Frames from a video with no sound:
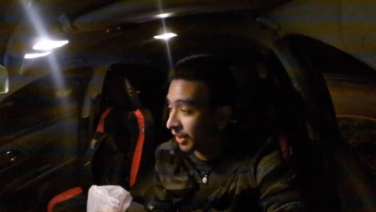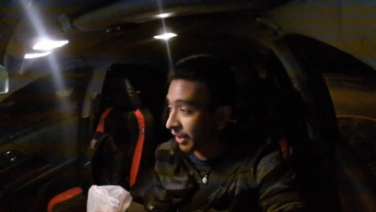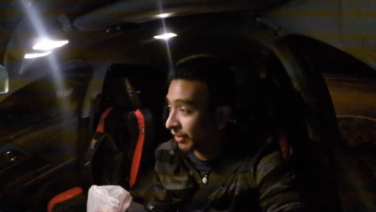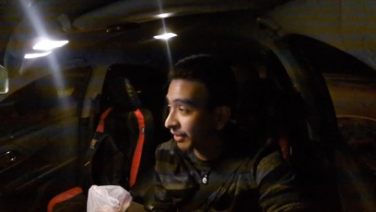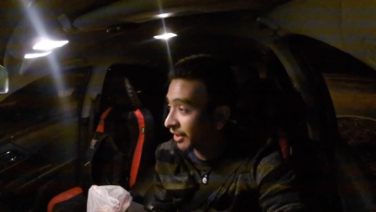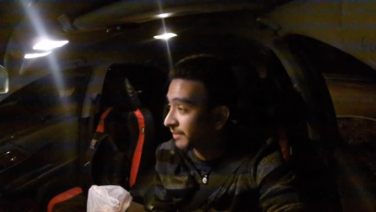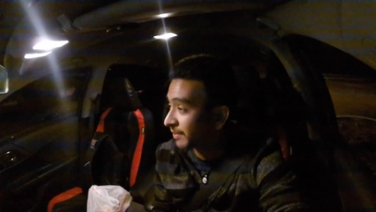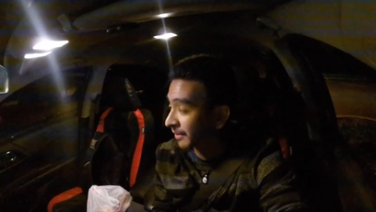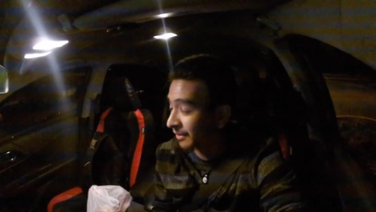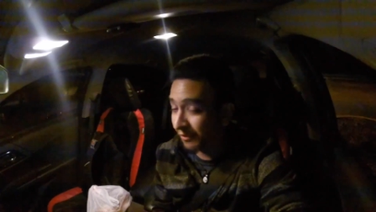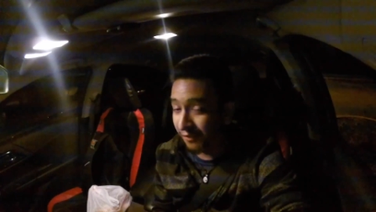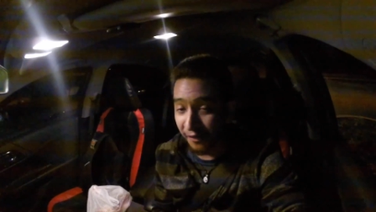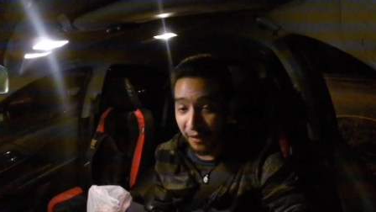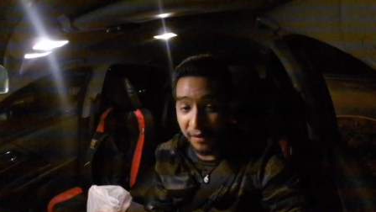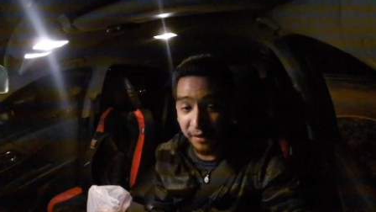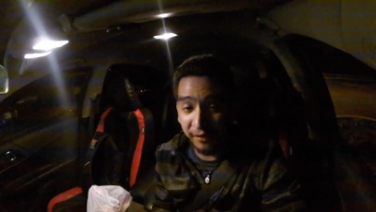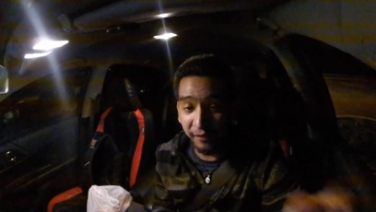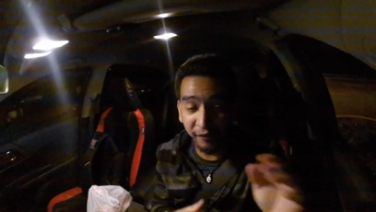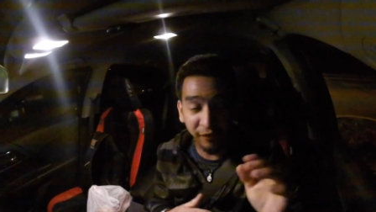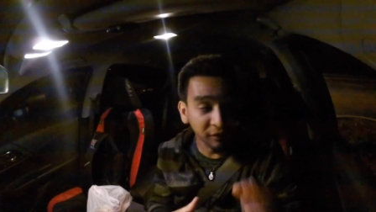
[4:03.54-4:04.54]
degrees, but
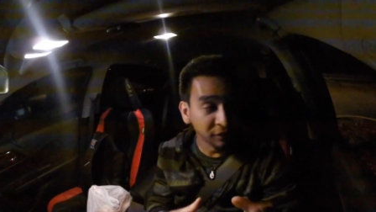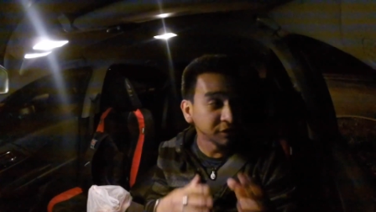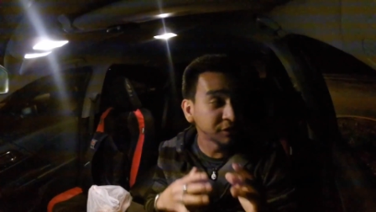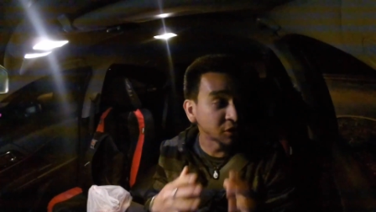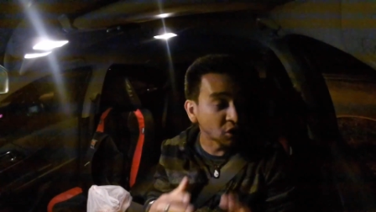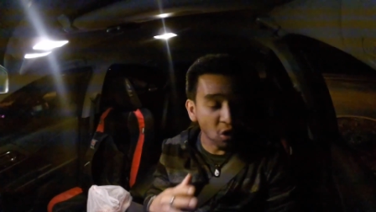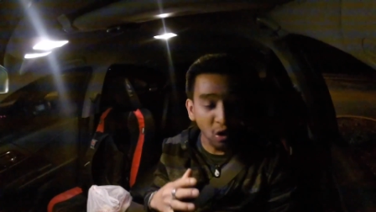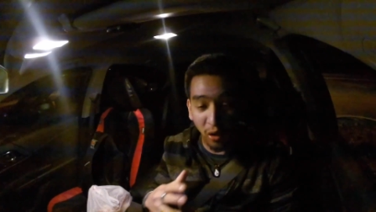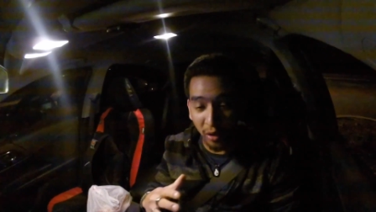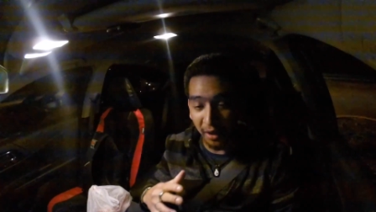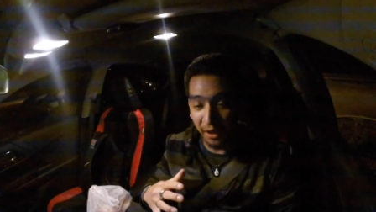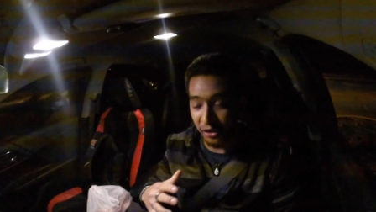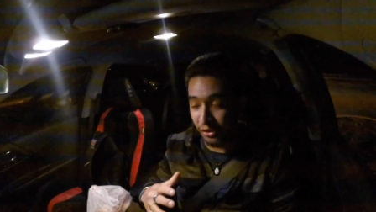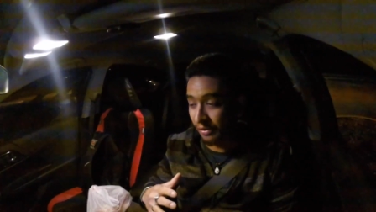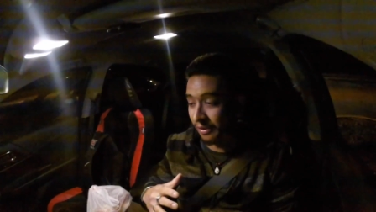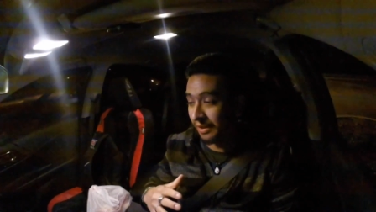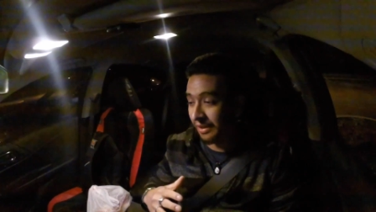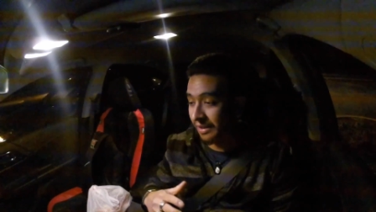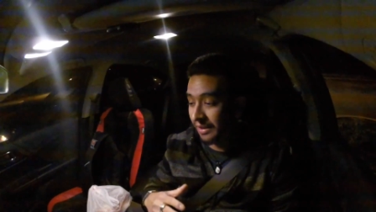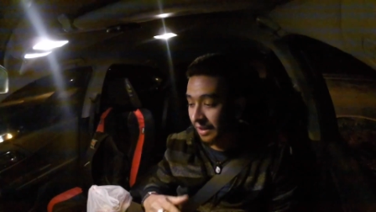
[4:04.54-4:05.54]
it feels cold
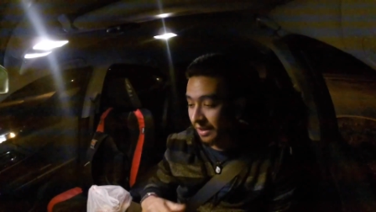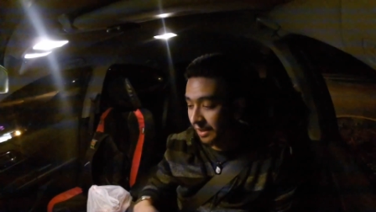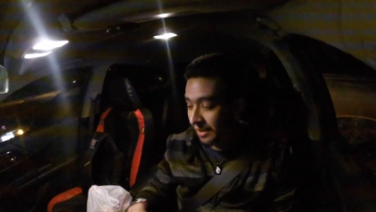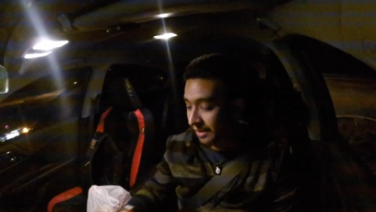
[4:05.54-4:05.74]
actually.